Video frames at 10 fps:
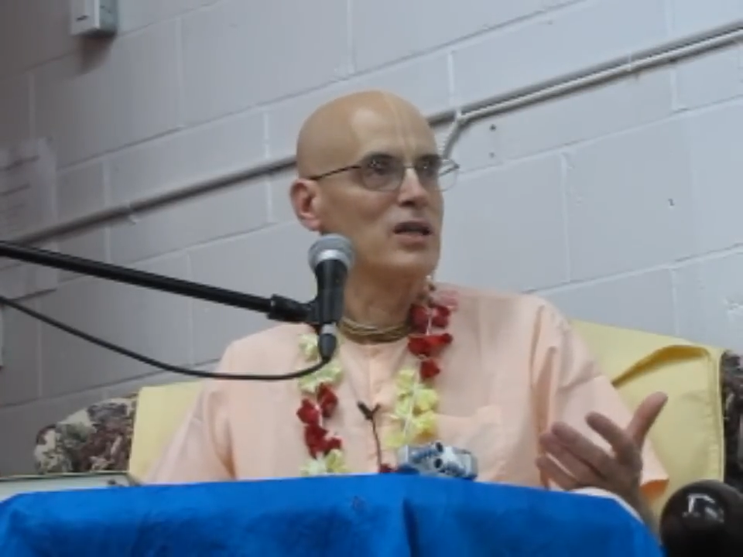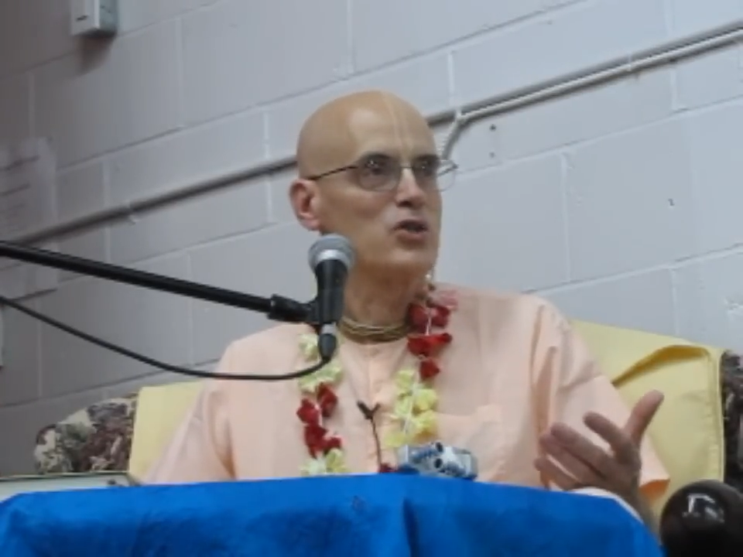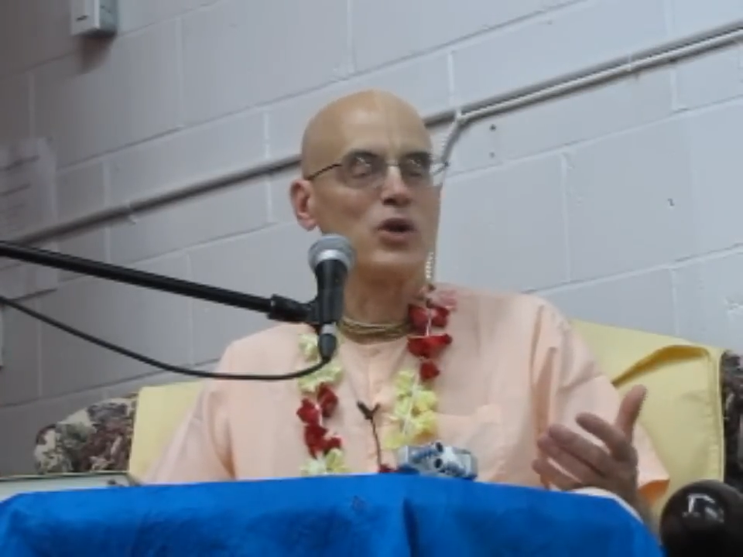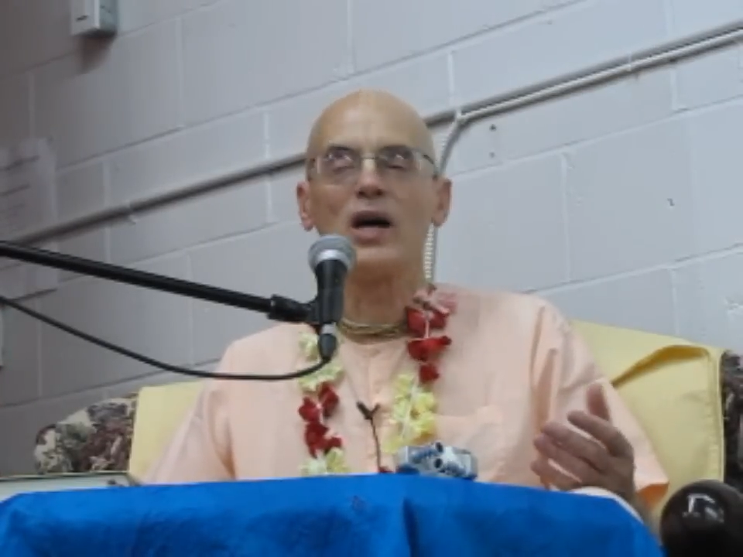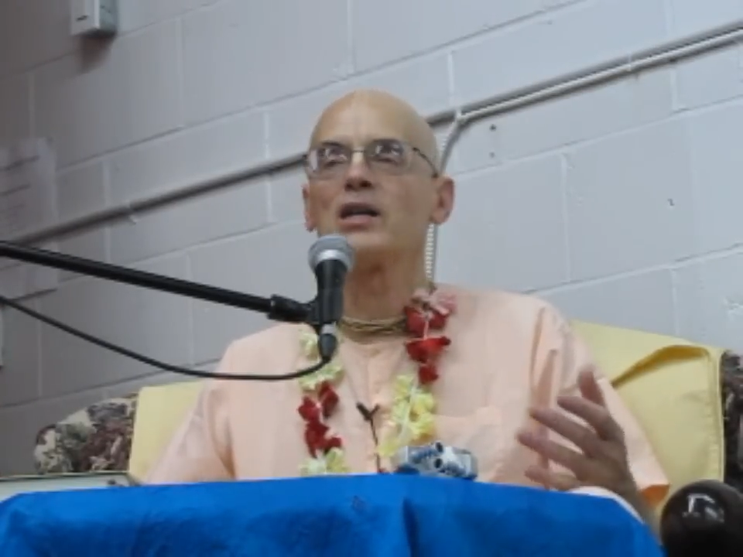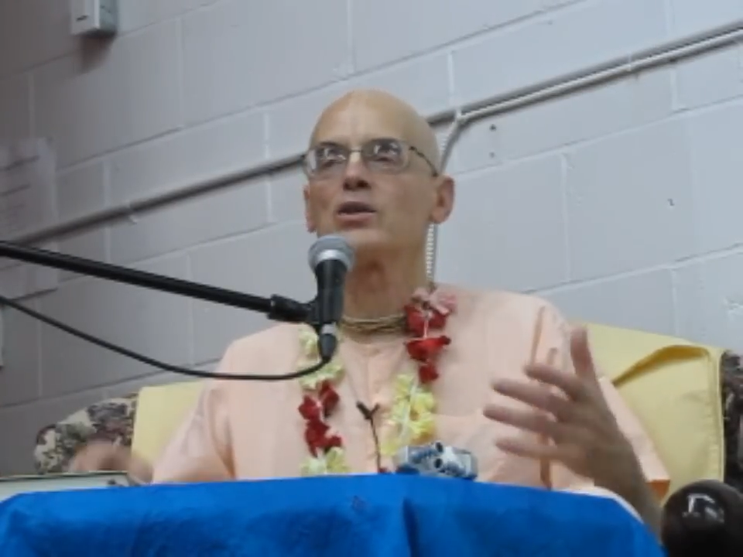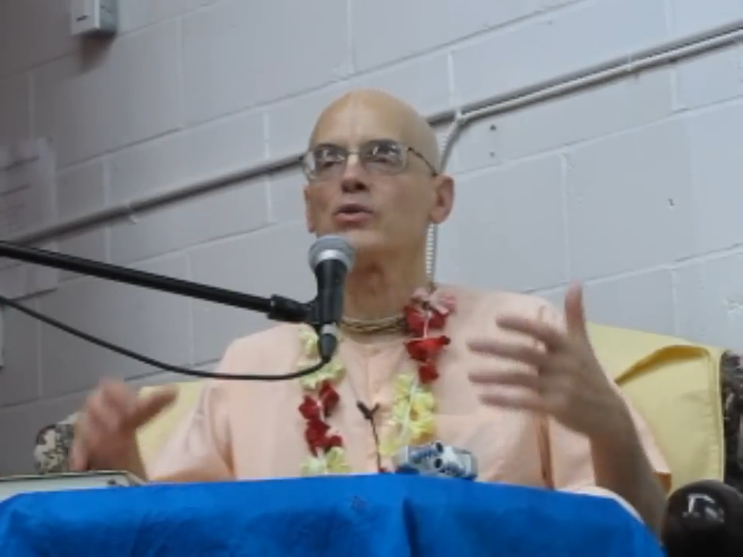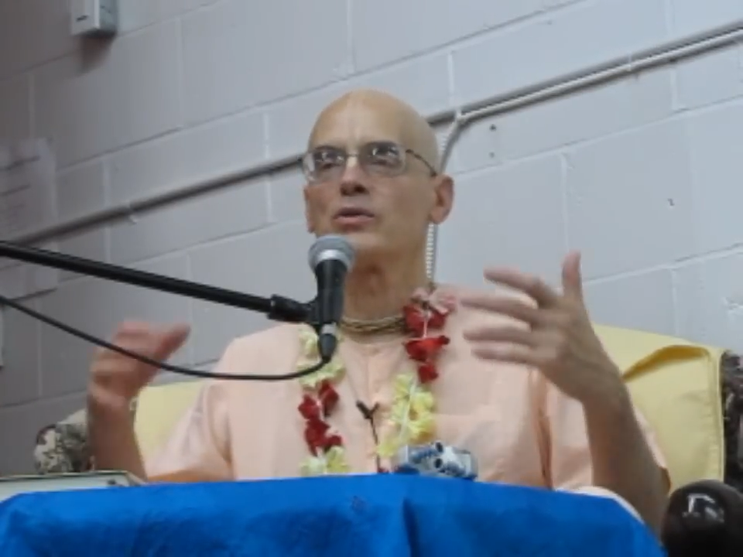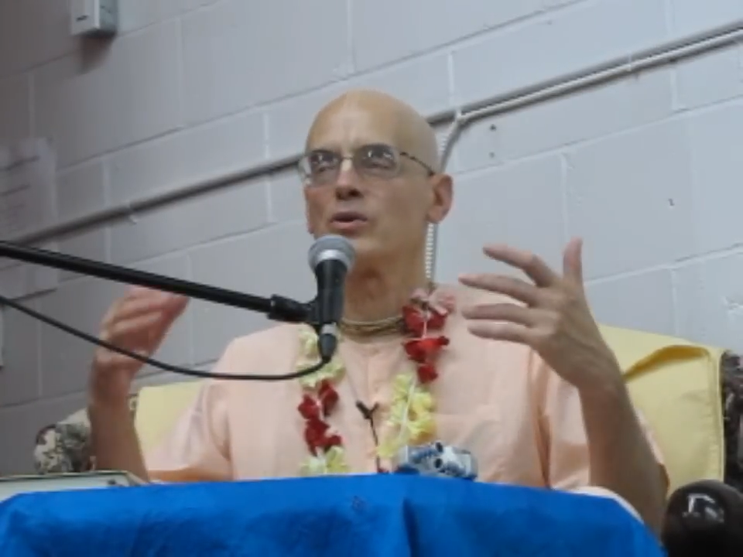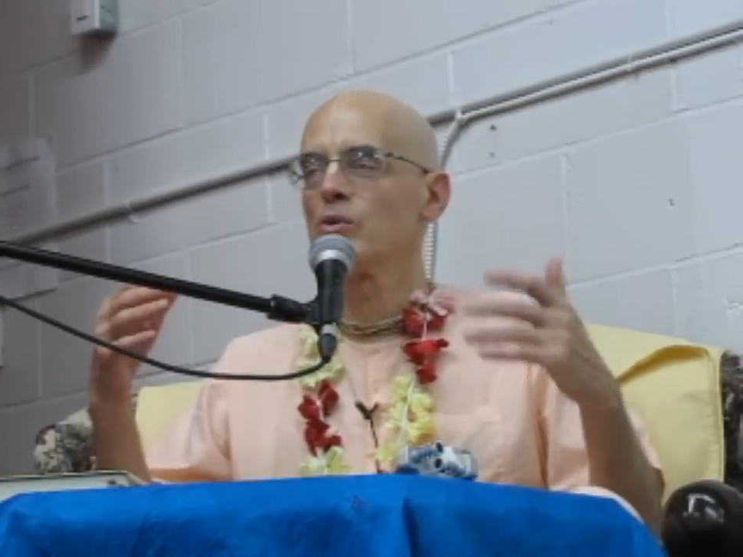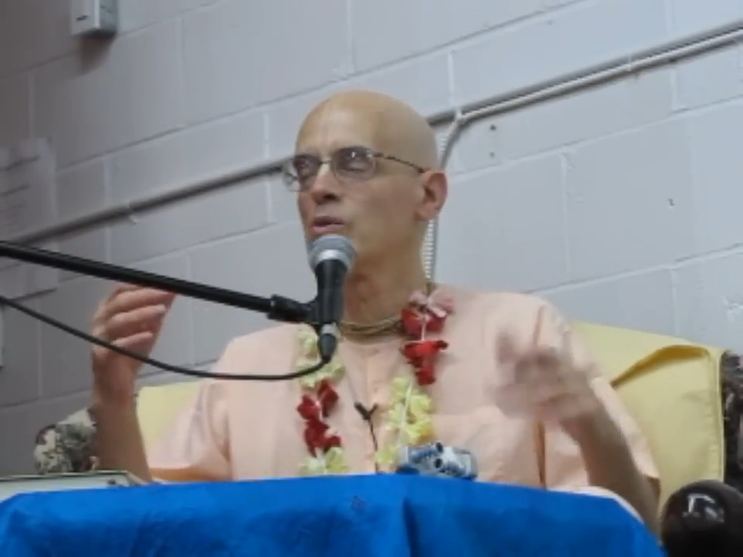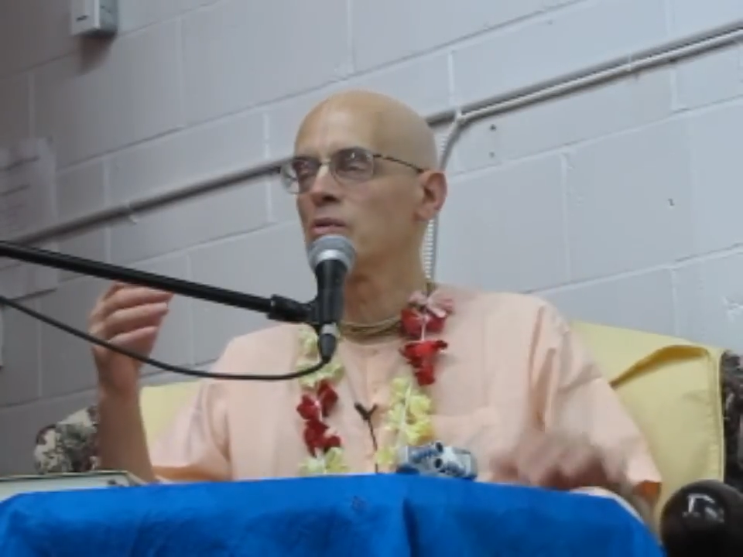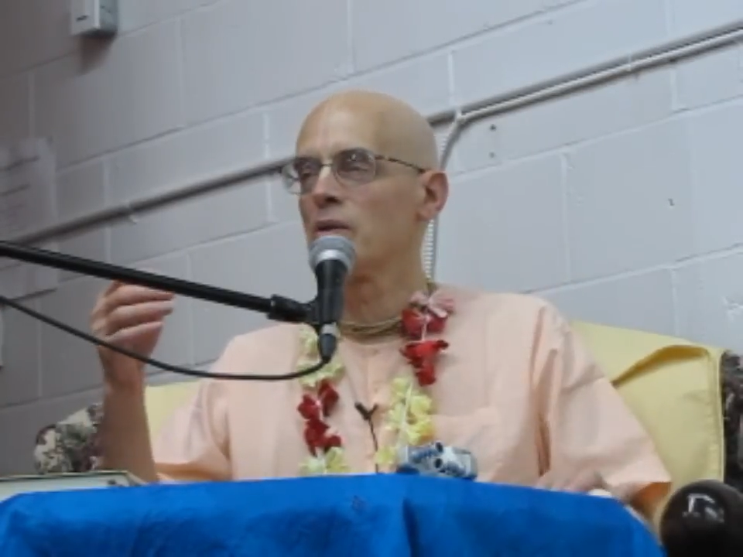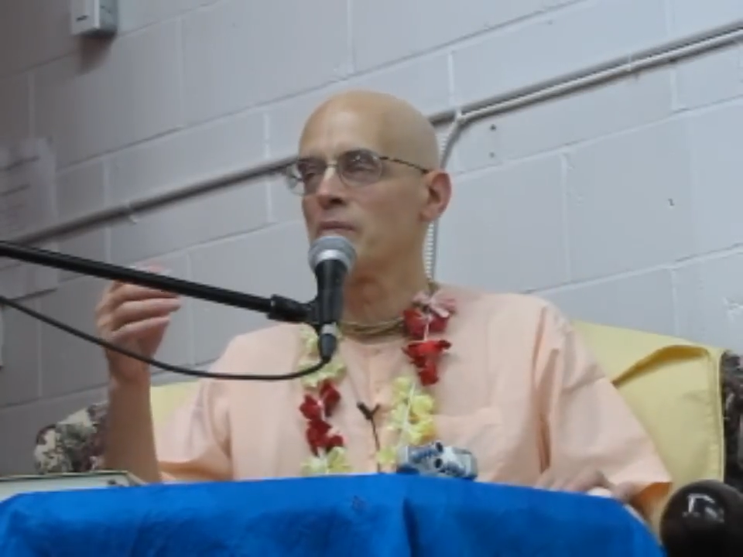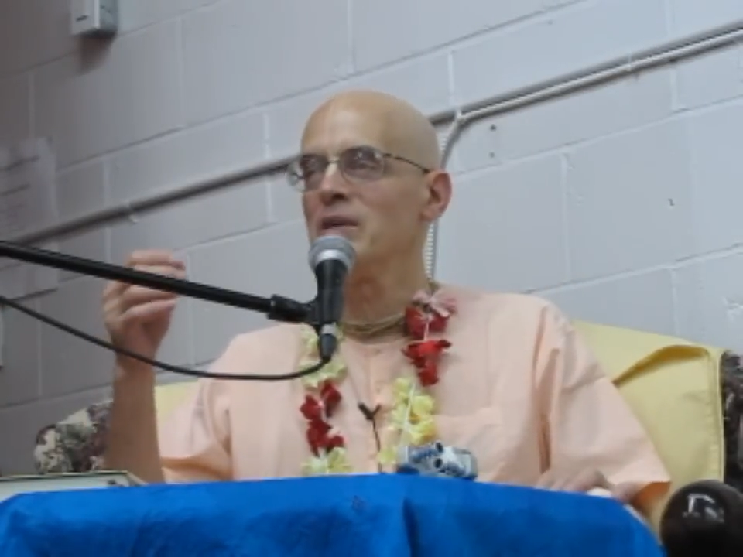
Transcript: trying to